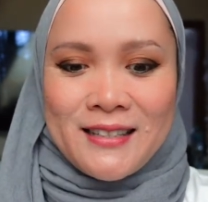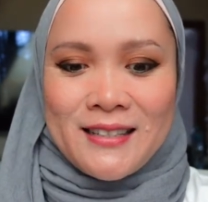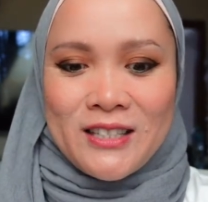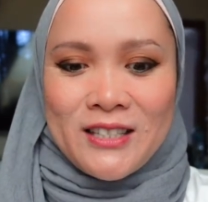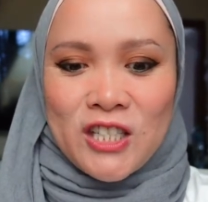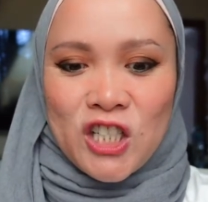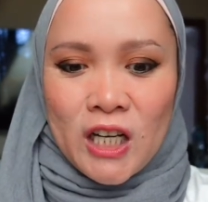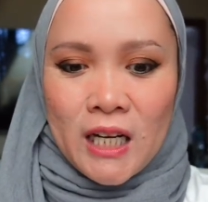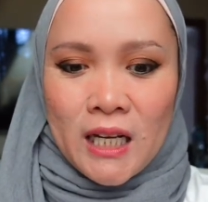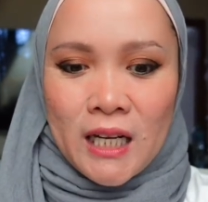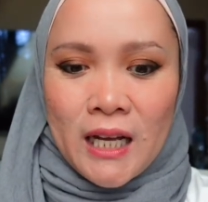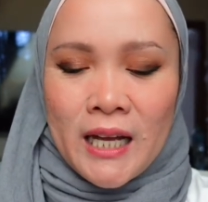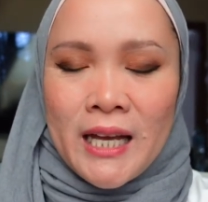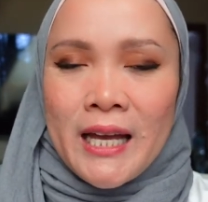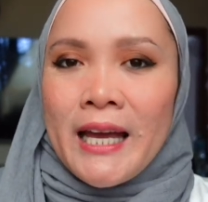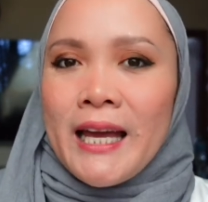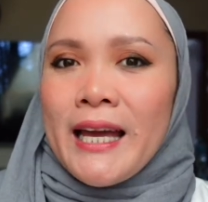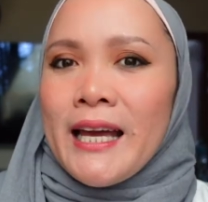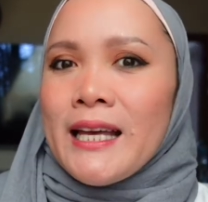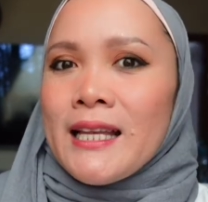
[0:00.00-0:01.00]
Chaga,
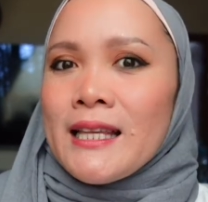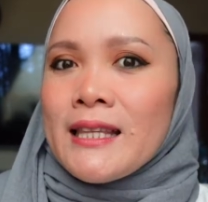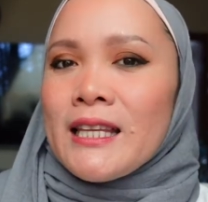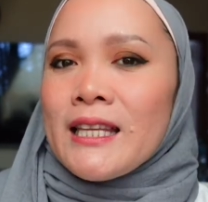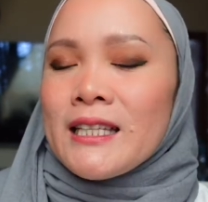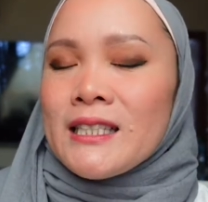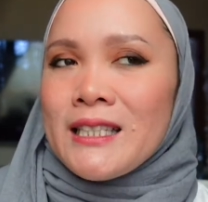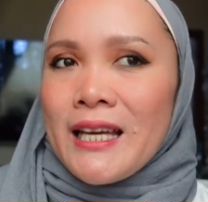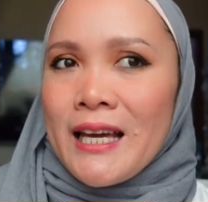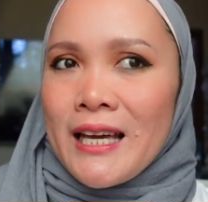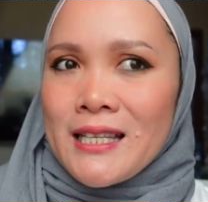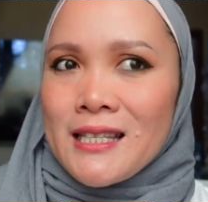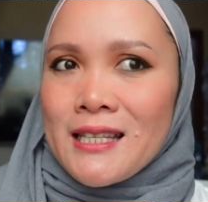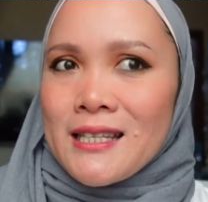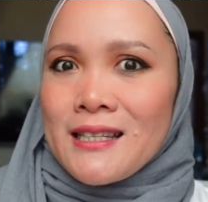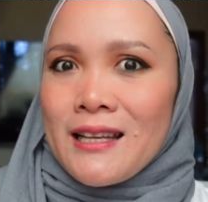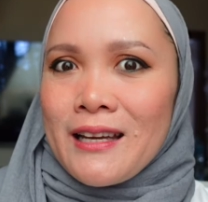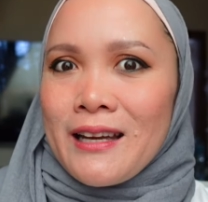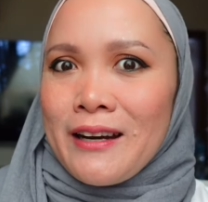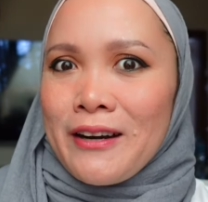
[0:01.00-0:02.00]
it the taste
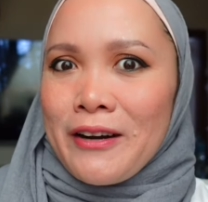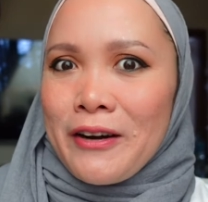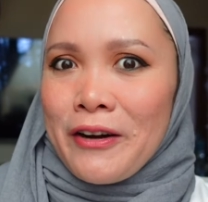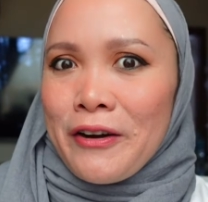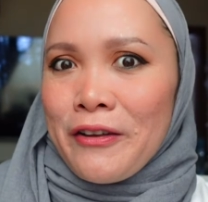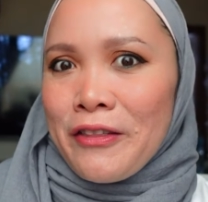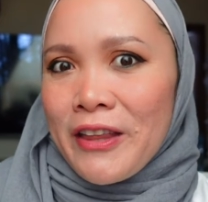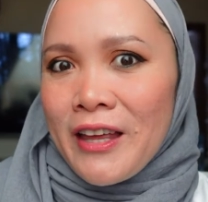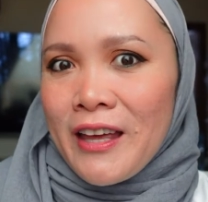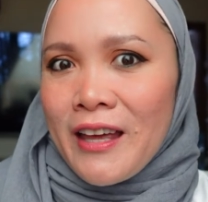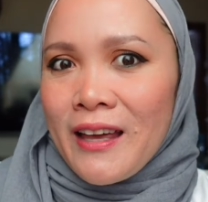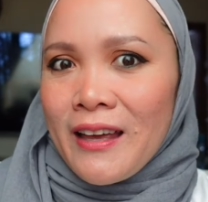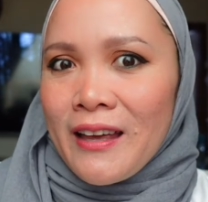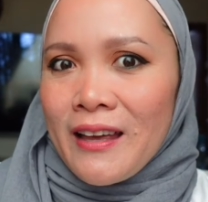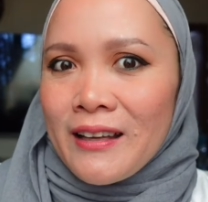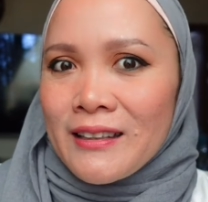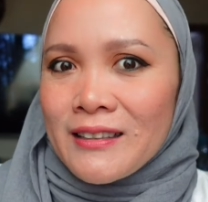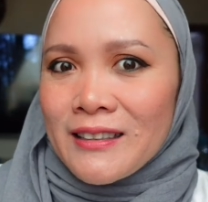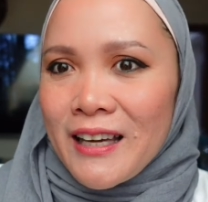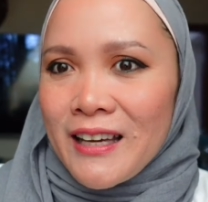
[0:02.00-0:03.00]
is like an earthy
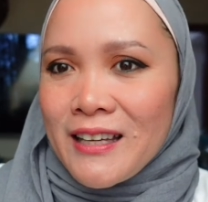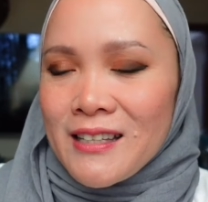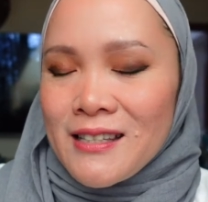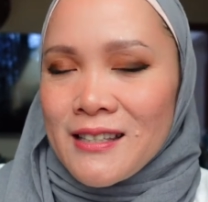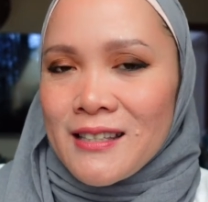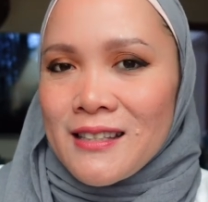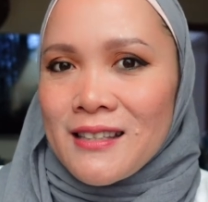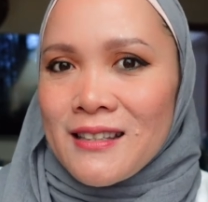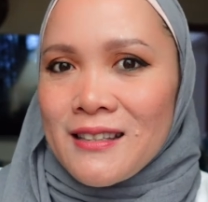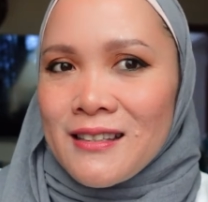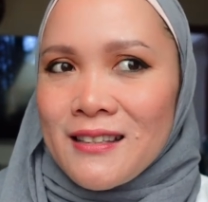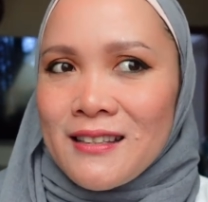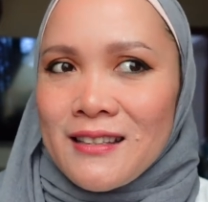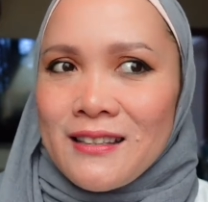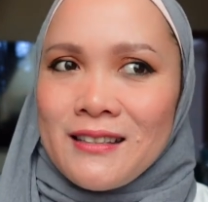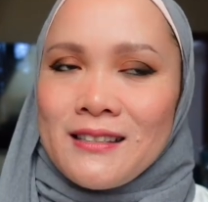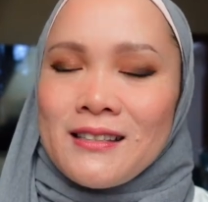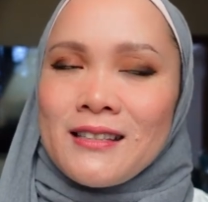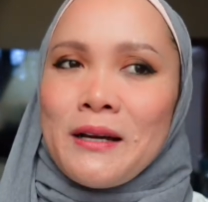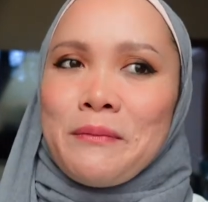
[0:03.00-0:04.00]
taste.
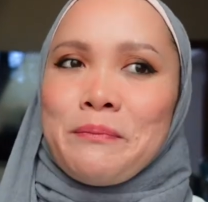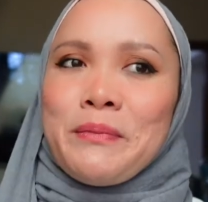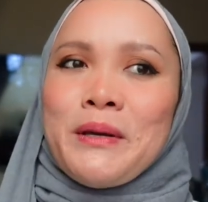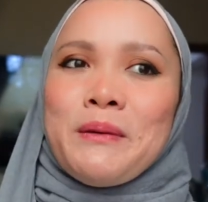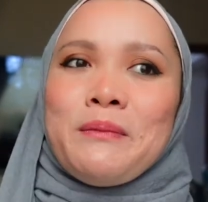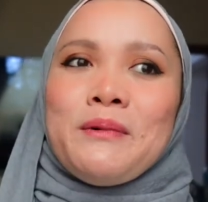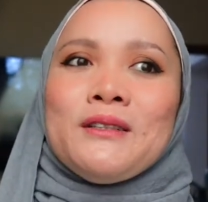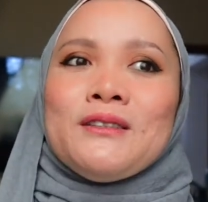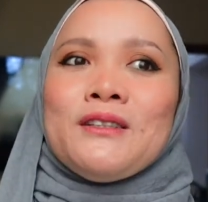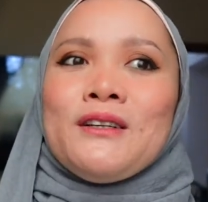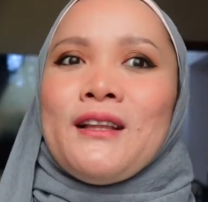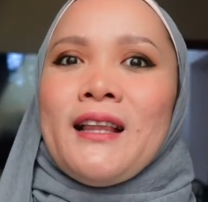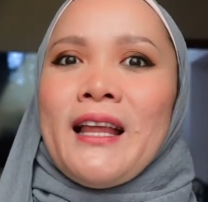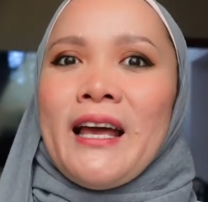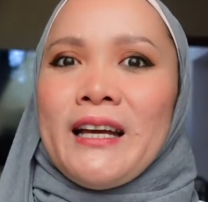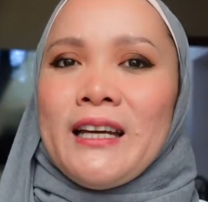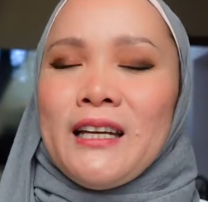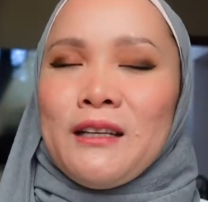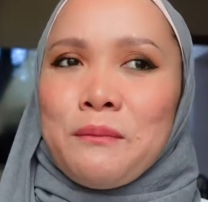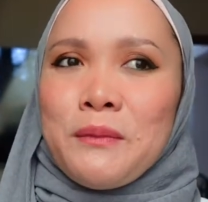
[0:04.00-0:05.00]
Some people don't
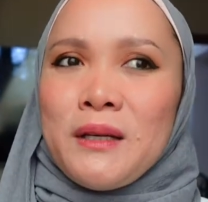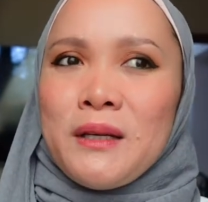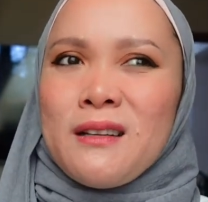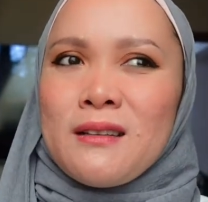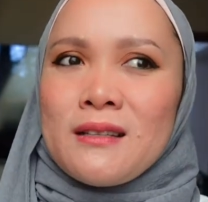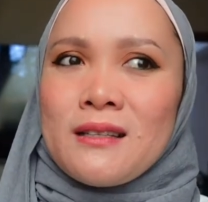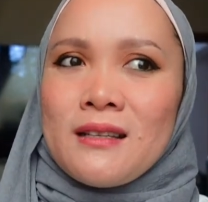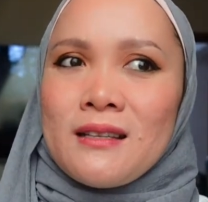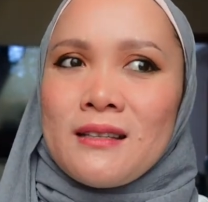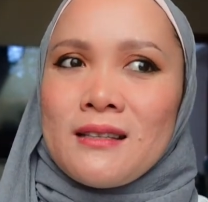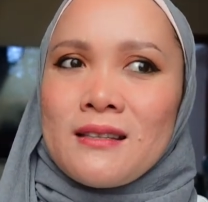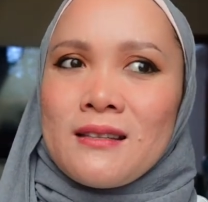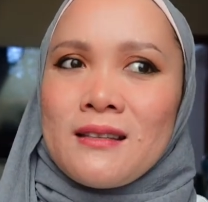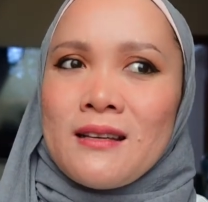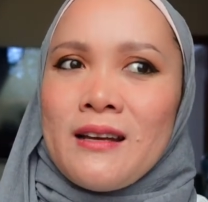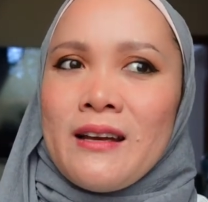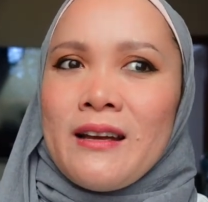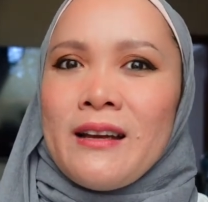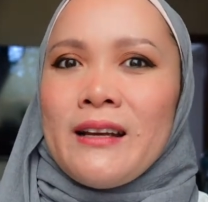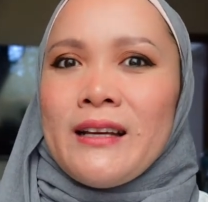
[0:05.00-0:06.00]
like it because it's
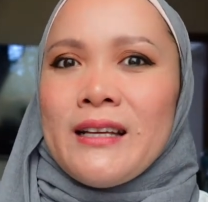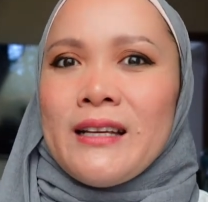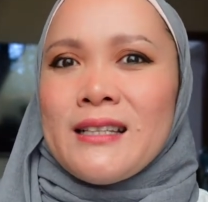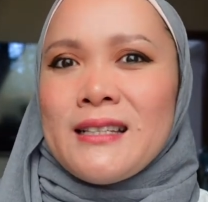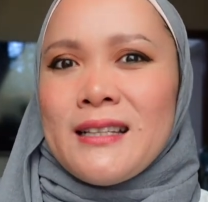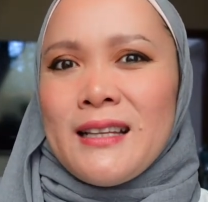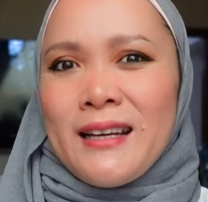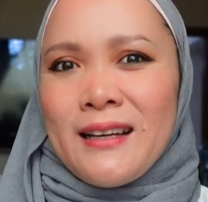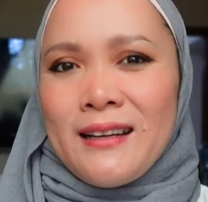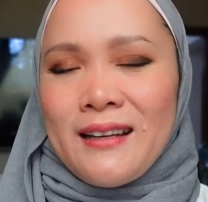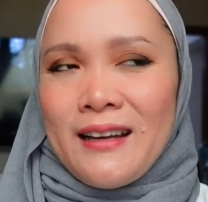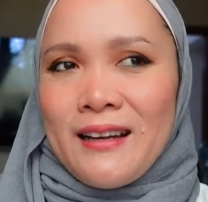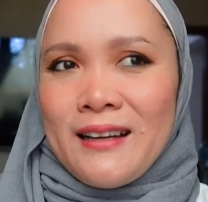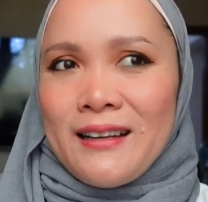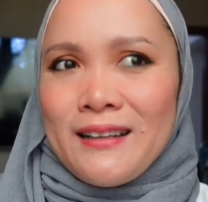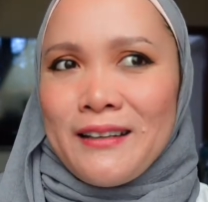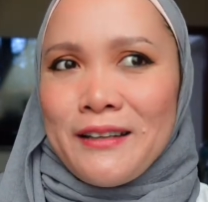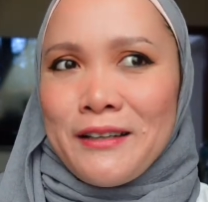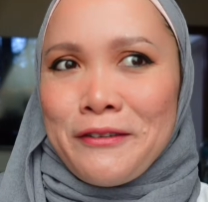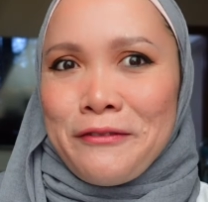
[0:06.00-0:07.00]
like
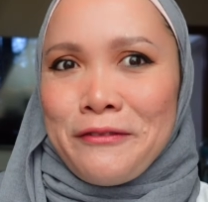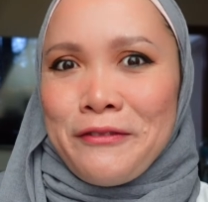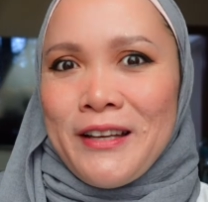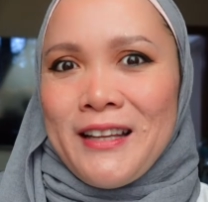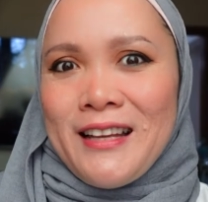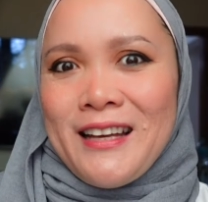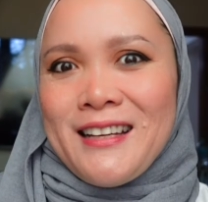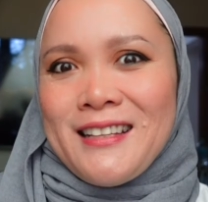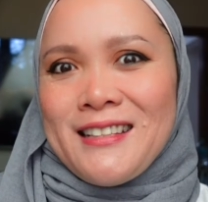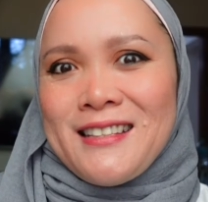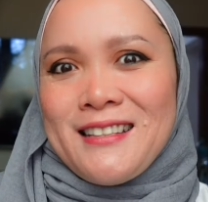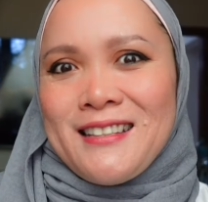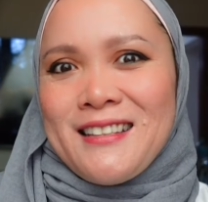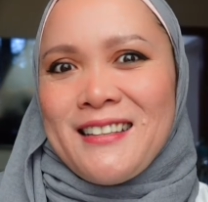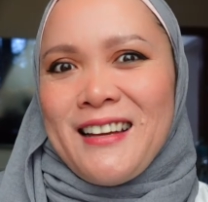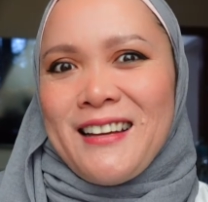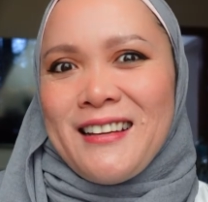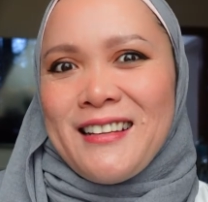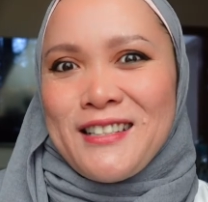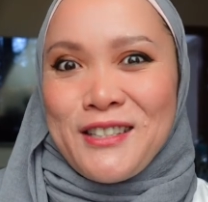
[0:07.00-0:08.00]
you feel like it's
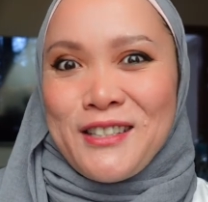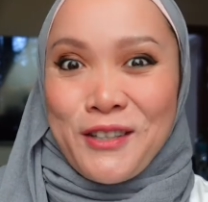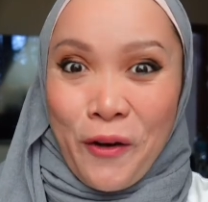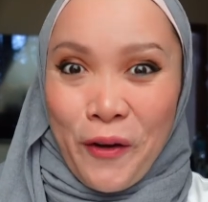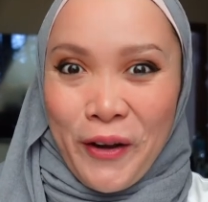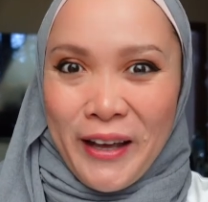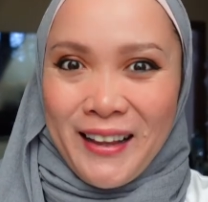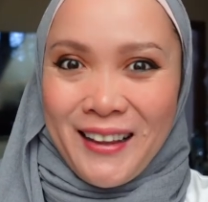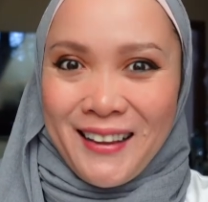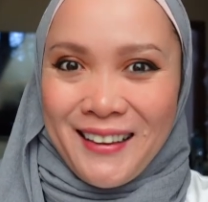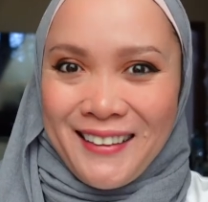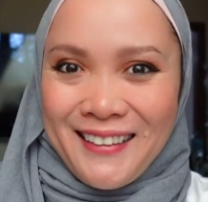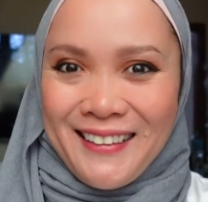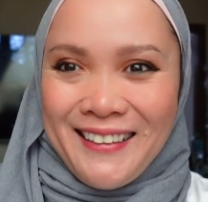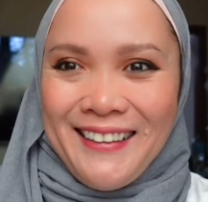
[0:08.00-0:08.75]
like a soil.